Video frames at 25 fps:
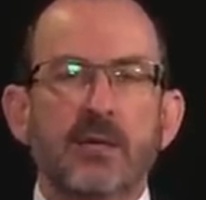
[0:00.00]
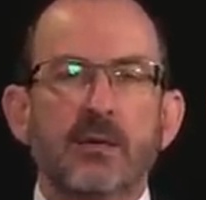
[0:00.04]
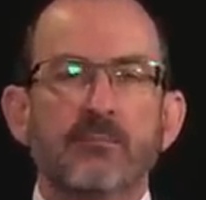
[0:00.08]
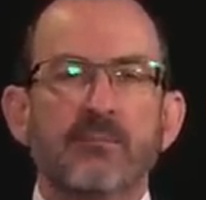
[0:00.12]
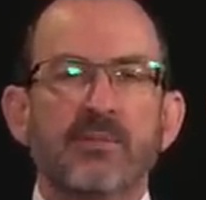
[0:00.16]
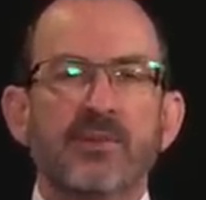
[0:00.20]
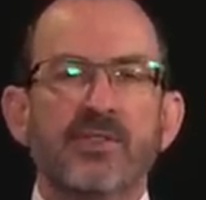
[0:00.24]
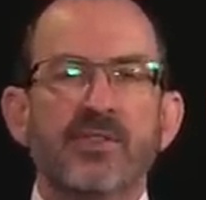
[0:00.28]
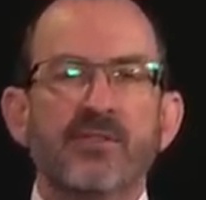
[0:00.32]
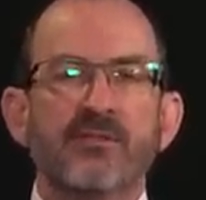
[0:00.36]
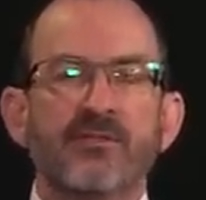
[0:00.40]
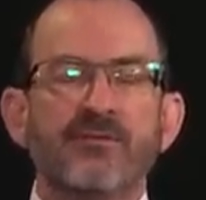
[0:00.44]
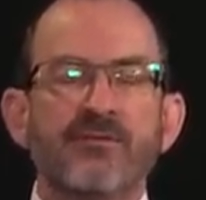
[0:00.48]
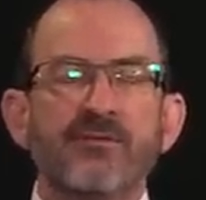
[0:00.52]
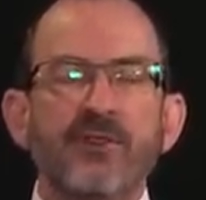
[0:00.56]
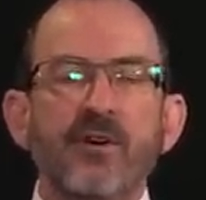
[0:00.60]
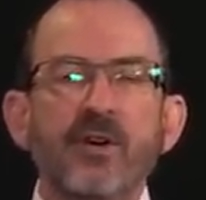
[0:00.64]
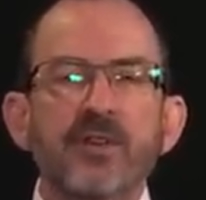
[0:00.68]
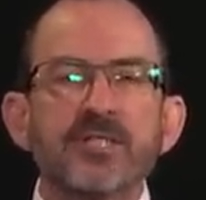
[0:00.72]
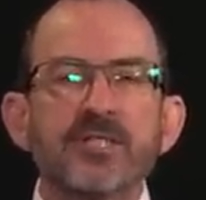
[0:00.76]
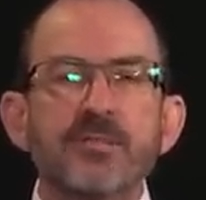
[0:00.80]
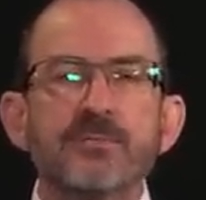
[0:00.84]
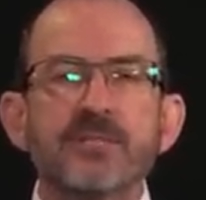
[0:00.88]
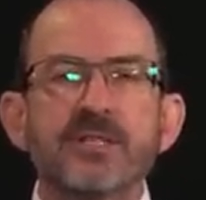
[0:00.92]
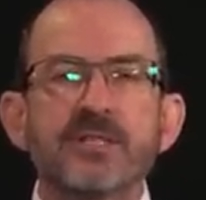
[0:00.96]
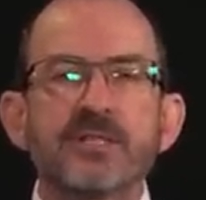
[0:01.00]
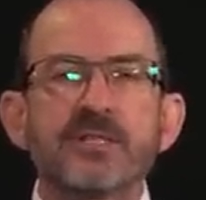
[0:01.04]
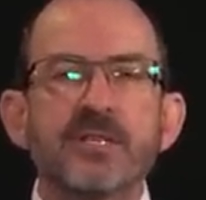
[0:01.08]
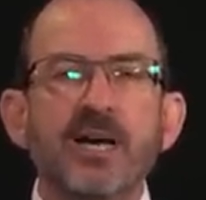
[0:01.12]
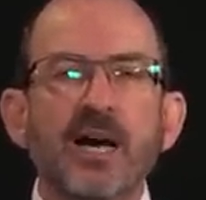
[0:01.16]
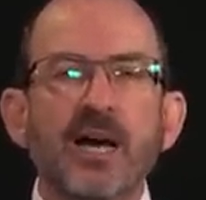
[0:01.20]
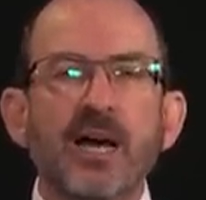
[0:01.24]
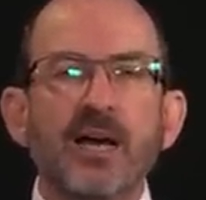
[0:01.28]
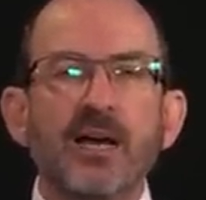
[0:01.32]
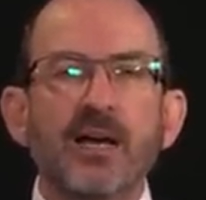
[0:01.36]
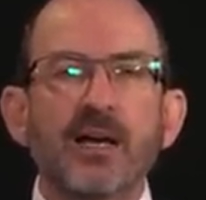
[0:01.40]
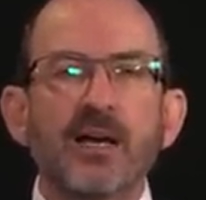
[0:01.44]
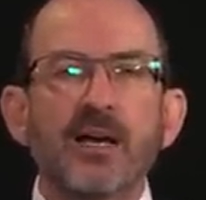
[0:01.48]
But the false
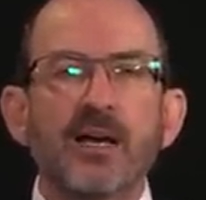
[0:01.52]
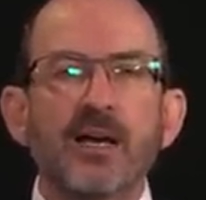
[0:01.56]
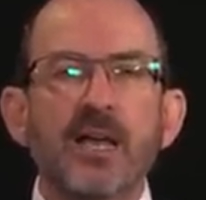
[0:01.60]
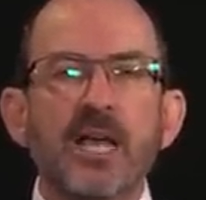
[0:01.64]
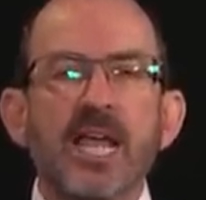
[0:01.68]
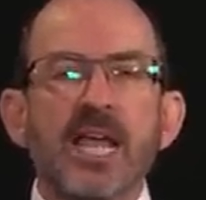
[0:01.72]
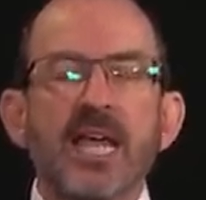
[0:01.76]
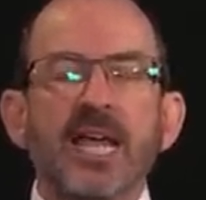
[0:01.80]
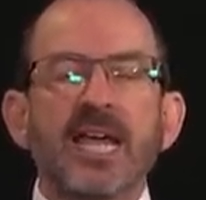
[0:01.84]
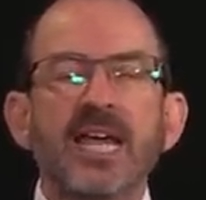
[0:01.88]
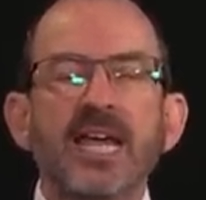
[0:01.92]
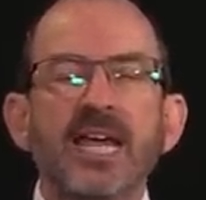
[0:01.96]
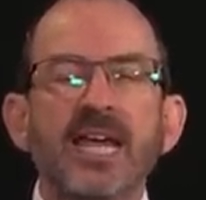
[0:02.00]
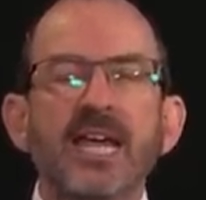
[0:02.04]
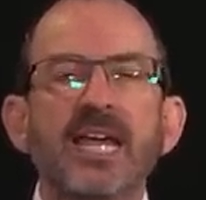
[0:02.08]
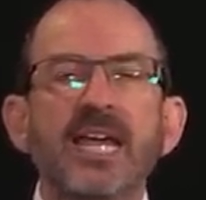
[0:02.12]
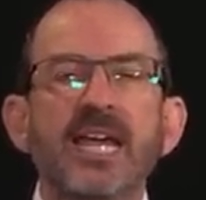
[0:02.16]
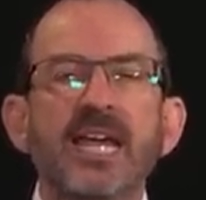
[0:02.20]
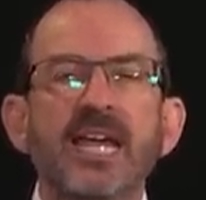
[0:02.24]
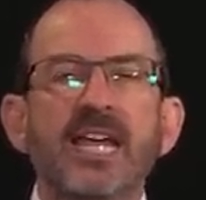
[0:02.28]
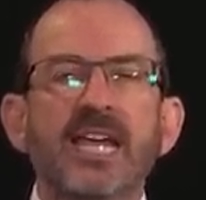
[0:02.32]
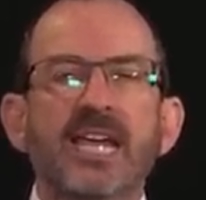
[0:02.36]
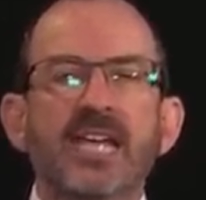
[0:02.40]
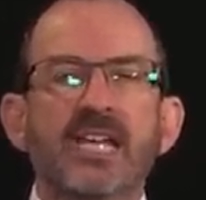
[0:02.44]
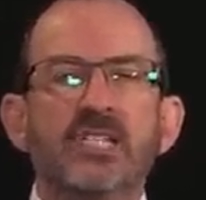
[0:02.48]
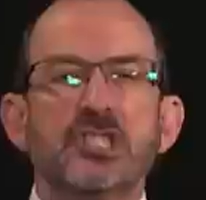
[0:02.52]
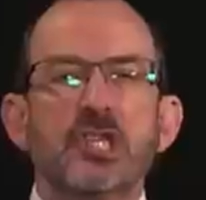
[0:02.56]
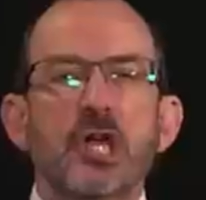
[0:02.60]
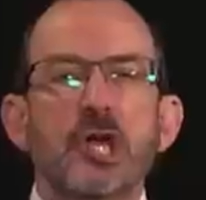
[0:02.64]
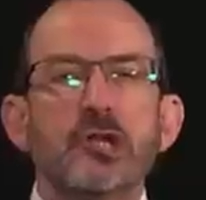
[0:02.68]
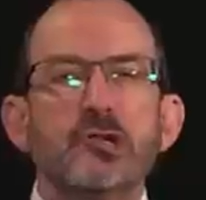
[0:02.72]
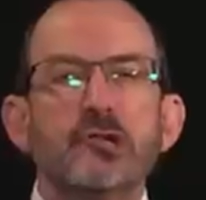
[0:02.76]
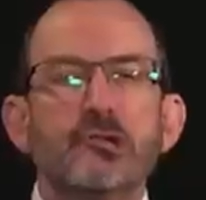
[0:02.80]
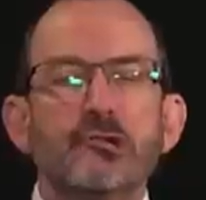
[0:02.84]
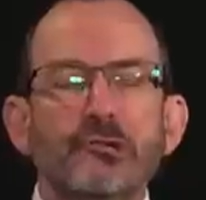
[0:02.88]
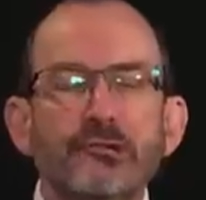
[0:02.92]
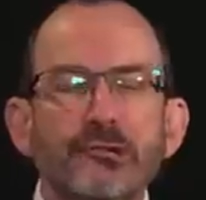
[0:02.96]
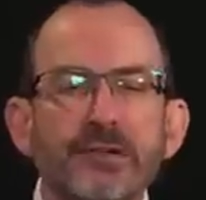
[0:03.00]
Messiah, he is
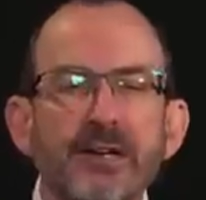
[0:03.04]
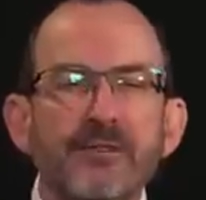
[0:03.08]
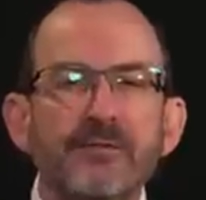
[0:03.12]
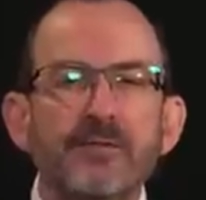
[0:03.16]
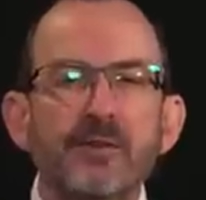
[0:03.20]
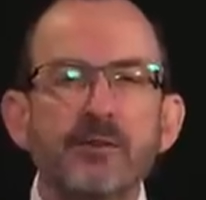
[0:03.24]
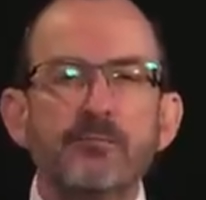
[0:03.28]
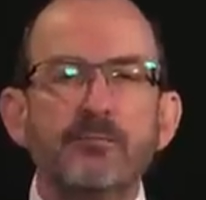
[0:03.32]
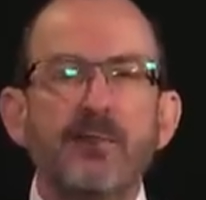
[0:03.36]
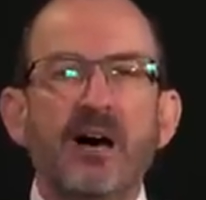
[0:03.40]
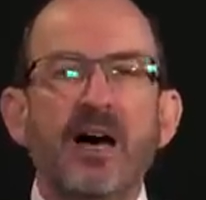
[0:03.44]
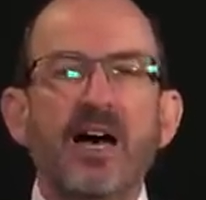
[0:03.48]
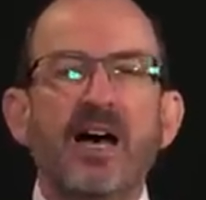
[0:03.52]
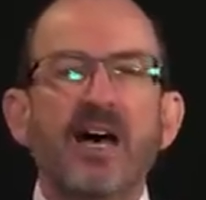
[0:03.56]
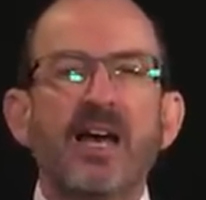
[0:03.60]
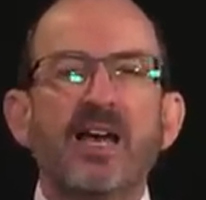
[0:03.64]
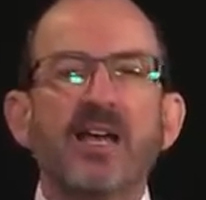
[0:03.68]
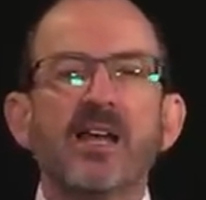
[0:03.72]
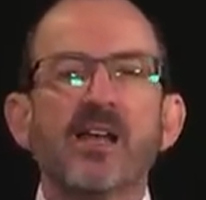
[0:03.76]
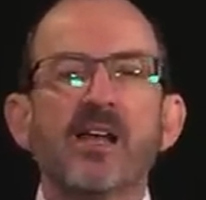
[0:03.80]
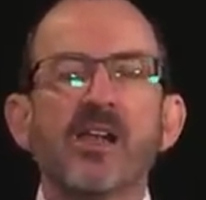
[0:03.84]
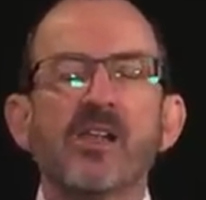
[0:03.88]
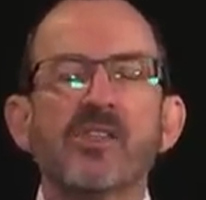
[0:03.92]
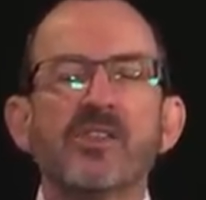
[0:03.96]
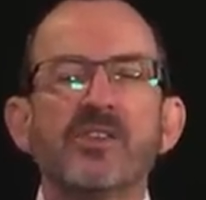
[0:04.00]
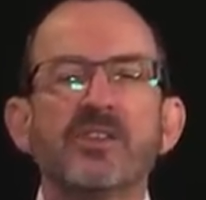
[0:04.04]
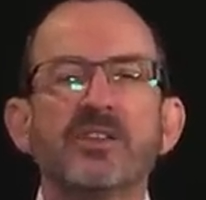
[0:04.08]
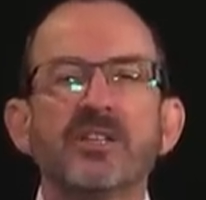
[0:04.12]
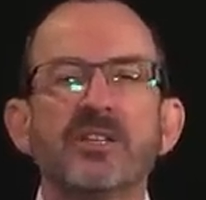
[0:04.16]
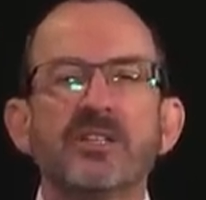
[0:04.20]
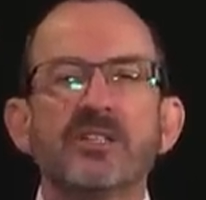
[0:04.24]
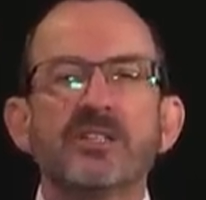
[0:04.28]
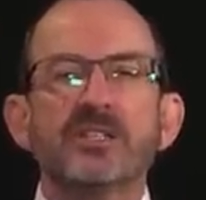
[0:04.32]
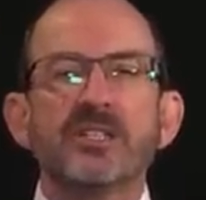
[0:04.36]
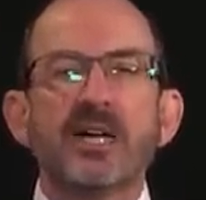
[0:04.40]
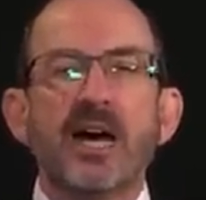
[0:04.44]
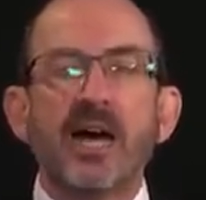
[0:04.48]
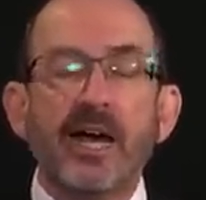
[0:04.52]
driven by the
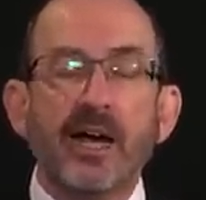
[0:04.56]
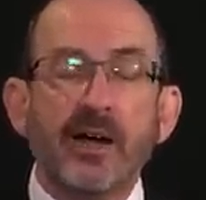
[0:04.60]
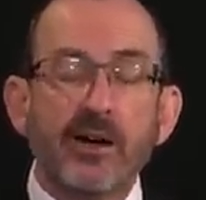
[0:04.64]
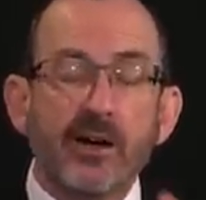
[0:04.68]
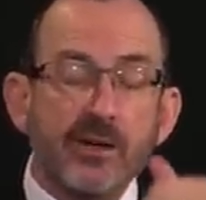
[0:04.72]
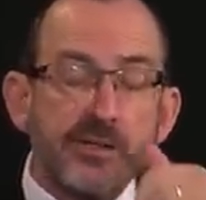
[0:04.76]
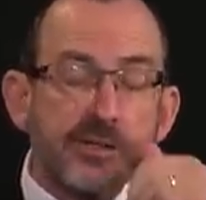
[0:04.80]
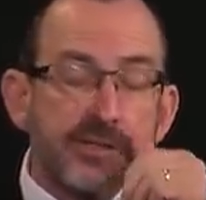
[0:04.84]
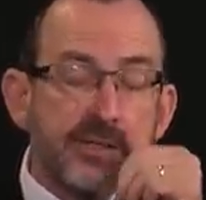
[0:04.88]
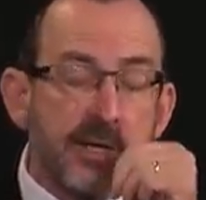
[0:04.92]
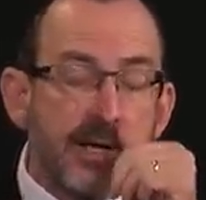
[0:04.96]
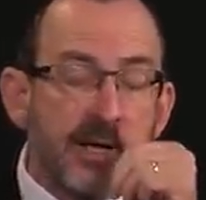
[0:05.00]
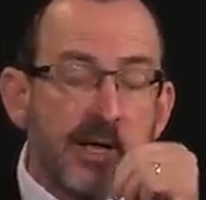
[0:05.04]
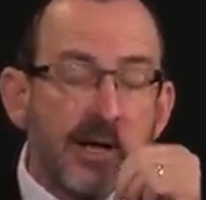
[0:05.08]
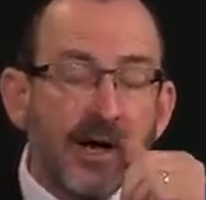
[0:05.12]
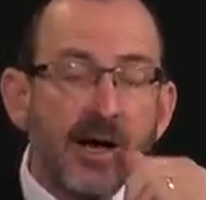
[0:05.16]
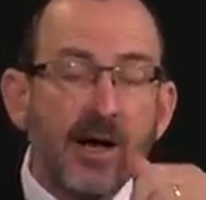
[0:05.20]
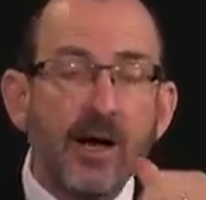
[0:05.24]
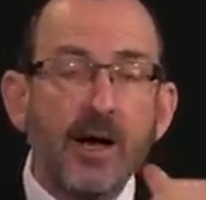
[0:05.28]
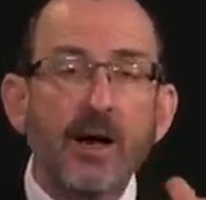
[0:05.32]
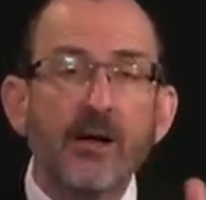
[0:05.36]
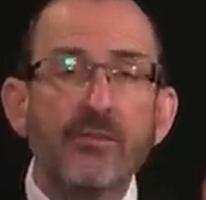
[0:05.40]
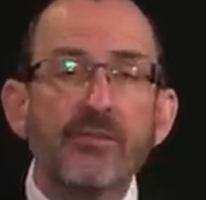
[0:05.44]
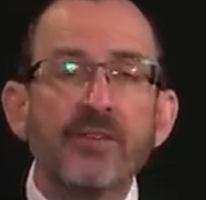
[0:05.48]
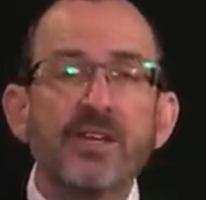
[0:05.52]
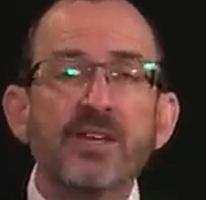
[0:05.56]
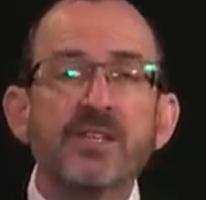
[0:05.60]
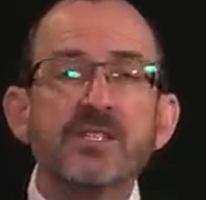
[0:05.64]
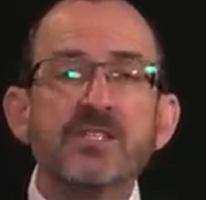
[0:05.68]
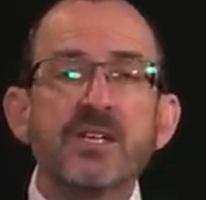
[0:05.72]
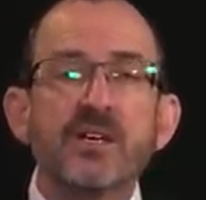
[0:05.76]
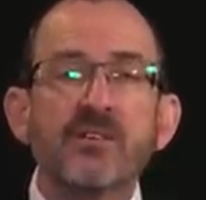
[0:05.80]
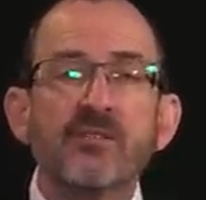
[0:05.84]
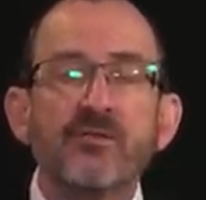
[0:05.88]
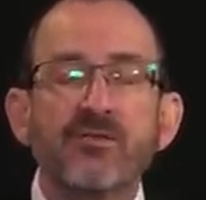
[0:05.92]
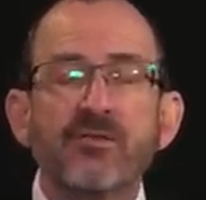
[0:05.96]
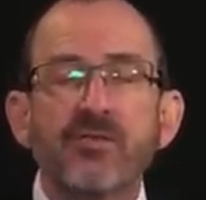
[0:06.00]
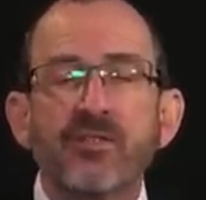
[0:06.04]
desires of his
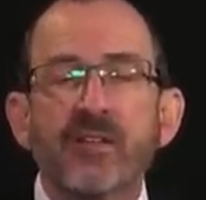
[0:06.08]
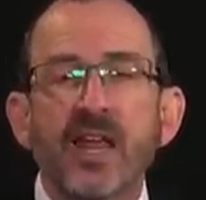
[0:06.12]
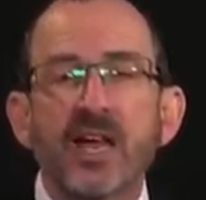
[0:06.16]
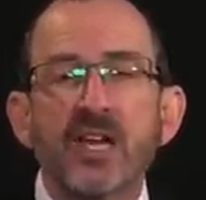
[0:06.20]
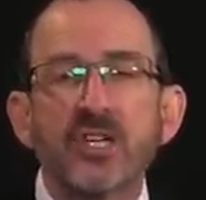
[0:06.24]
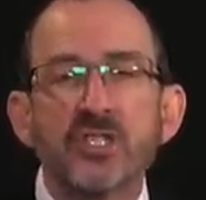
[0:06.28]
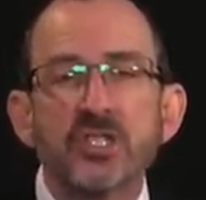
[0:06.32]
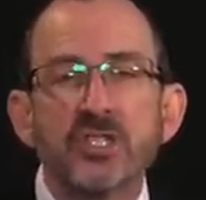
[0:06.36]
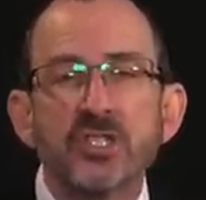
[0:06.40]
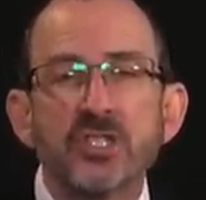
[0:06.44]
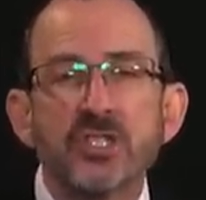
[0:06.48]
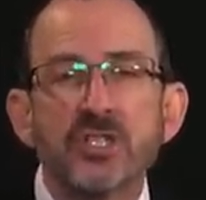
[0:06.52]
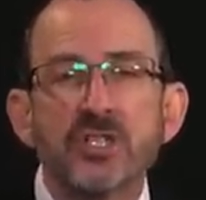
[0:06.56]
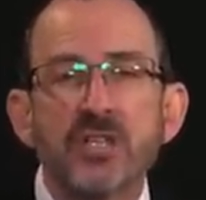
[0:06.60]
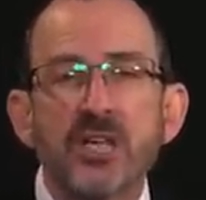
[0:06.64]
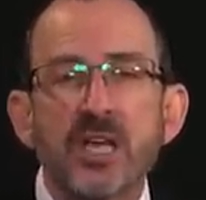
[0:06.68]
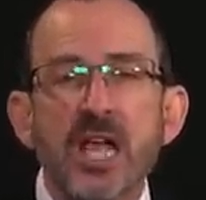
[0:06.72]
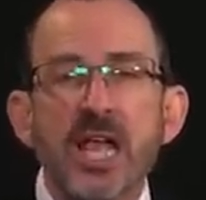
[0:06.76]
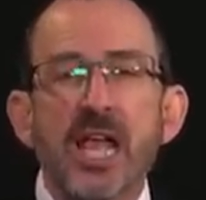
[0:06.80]
flesh.